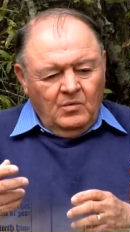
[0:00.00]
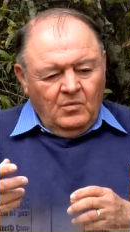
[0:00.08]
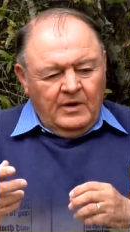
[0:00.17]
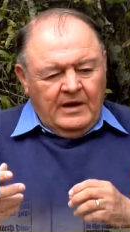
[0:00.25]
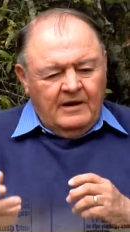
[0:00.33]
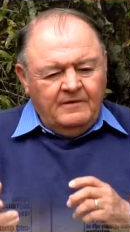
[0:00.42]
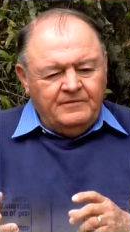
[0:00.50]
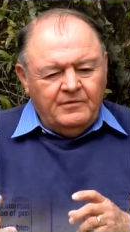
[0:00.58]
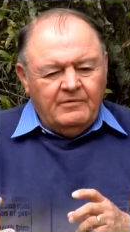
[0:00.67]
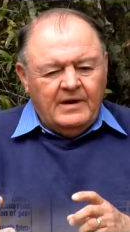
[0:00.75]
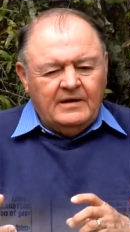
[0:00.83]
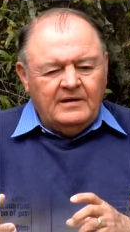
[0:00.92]
we have to
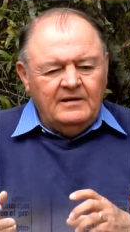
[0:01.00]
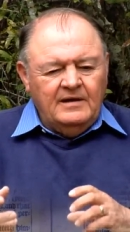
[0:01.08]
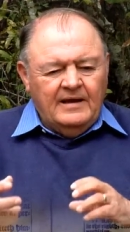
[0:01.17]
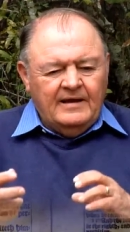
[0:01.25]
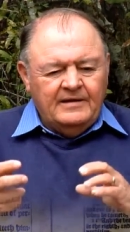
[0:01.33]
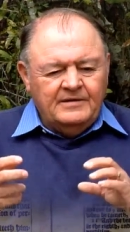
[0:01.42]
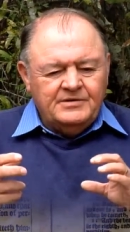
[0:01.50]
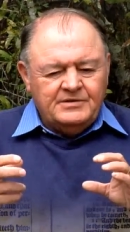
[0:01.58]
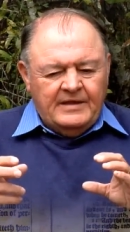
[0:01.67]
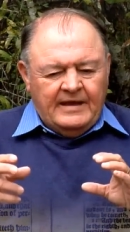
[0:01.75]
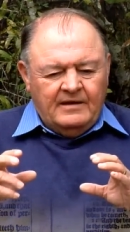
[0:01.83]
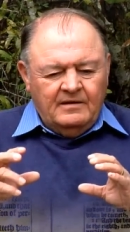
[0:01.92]
recognize
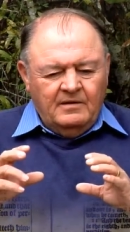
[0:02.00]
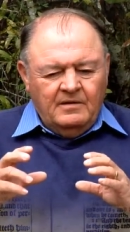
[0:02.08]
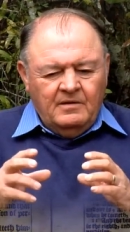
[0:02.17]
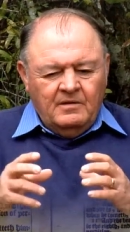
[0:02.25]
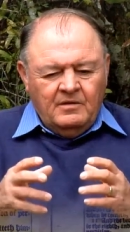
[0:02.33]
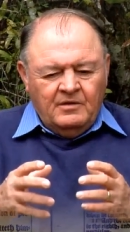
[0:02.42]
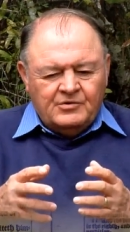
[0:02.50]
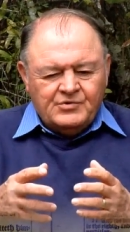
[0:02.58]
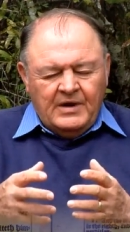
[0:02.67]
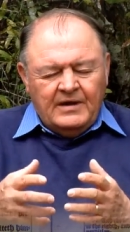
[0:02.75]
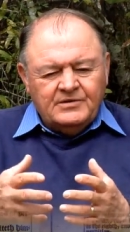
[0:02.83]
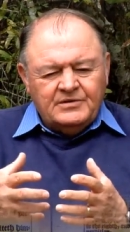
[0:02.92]
that the
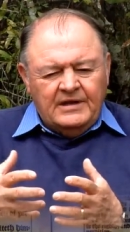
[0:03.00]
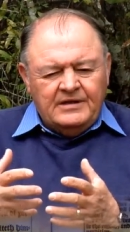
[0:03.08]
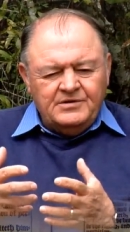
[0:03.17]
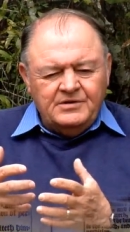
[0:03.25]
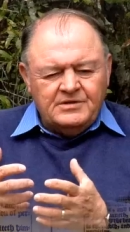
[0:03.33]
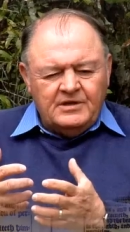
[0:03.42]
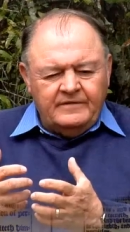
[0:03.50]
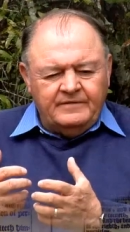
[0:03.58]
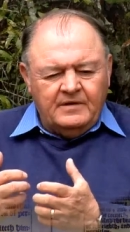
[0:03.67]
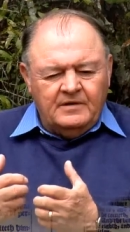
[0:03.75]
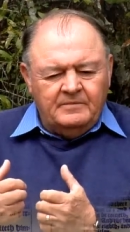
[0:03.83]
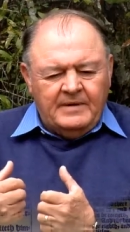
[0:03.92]
translations that have
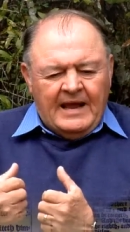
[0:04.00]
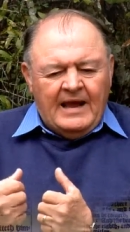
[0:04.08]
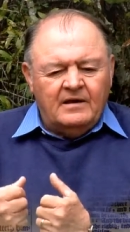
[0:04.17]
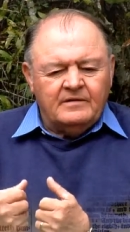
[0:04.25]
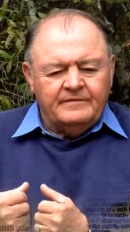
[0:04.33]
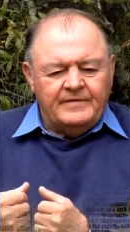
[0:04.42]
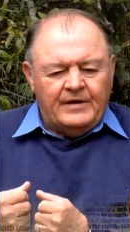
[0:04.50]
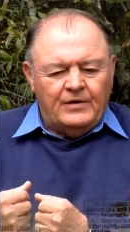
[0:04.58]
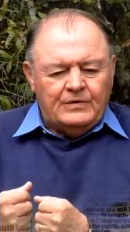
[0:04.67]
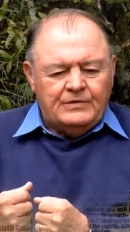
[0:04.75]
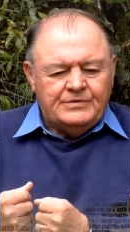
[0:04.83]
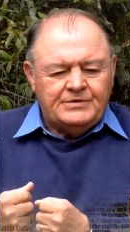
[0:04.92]
come out of
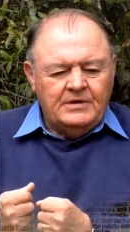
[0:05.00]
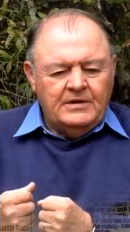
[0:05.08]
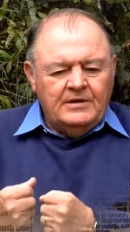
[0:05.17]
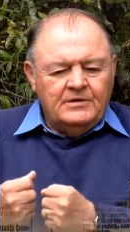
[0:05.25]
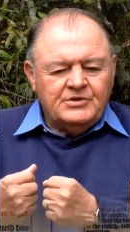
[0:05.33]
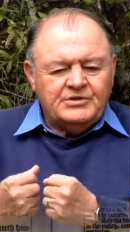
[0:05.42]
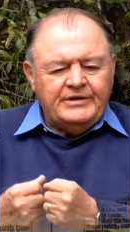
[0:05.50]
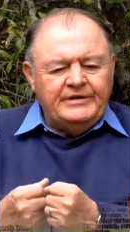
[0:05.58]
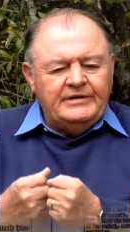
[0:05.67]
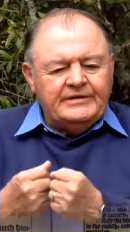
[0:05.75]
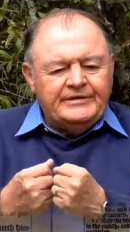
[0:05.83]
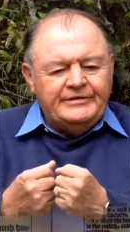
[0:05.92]
those
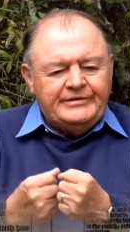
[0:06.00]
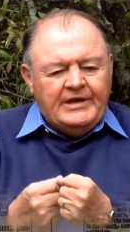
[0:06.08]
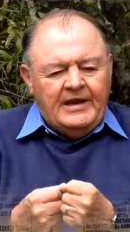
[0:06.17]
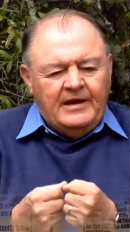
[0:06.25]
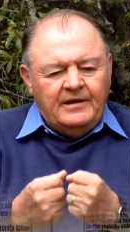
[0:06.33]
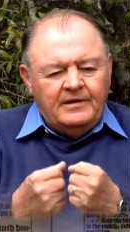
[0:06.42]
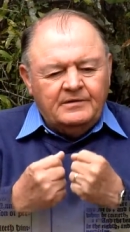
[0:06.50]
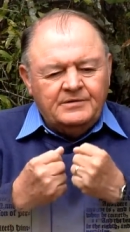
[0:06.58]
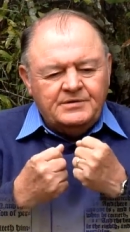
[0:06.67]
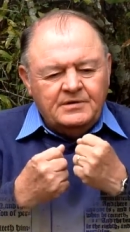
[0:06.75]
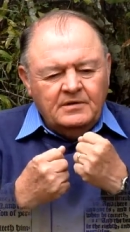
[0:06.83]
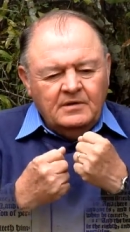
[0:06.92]
still
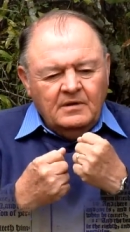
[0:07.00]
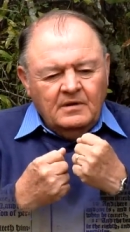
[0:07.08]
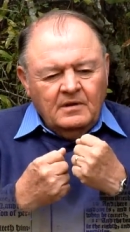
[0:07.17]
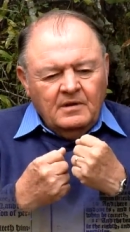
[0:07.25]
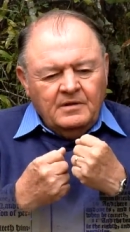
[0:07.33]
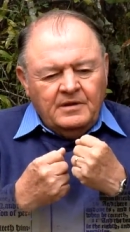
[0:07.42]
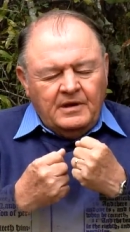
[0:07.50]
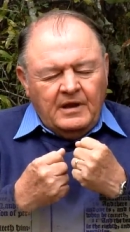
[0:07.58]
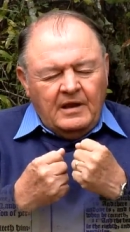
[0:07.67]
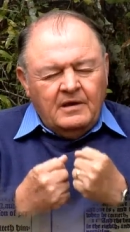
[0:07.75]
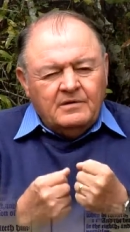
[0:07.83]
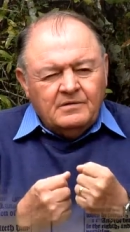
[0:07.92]
contains the
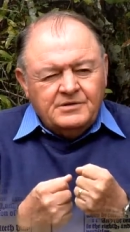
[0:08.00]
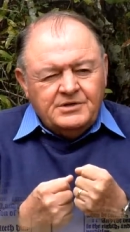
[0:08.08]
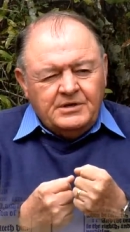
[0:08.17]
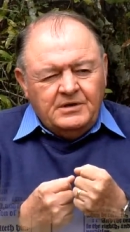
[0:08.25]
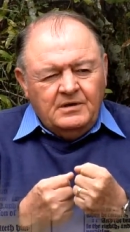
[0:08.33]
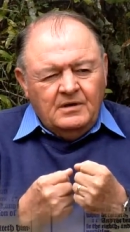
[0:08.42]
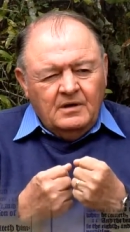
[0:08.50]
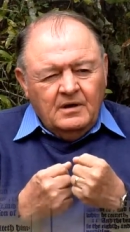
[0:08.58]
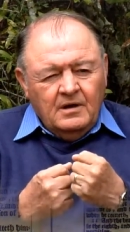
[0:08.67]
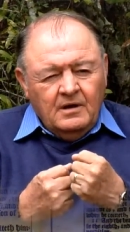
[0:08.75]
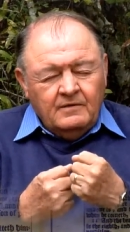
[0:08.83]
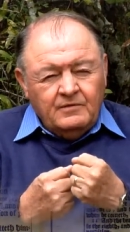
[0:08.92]
energy
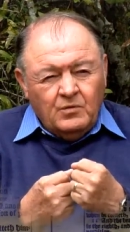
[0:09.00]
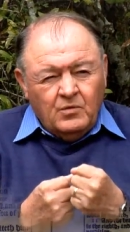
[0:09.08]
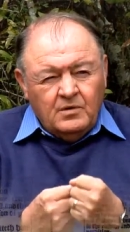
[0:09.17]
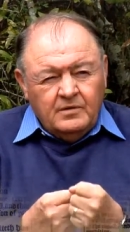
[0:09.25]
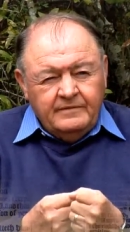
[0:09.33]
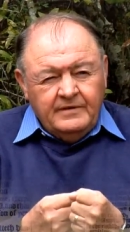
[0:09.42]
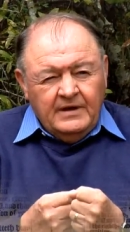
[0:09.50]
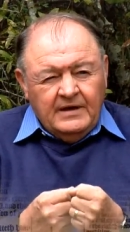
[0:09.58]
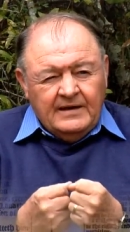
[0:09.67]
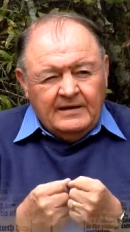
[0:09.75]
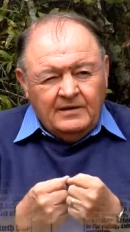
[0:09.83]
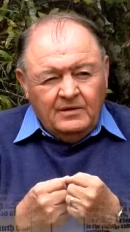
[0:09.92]
of a Word of
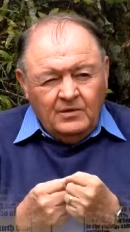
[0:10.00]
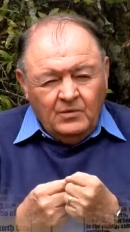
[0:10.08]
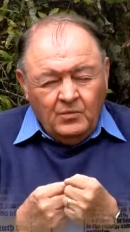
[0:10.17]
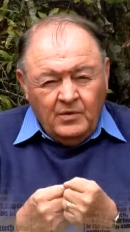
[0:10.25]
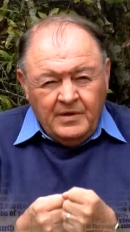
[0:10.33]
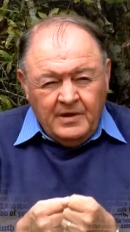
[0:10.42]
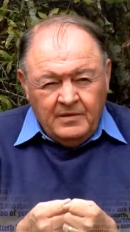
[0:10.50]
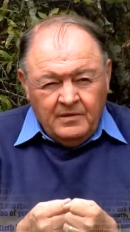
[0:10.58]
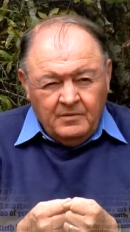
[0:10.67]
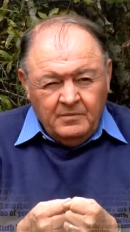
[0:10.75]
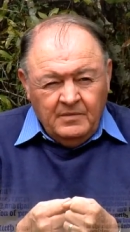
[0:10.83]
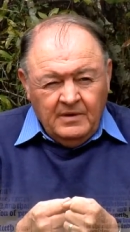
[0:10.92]
God within
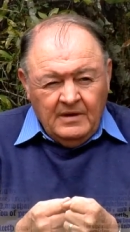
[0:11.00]
them.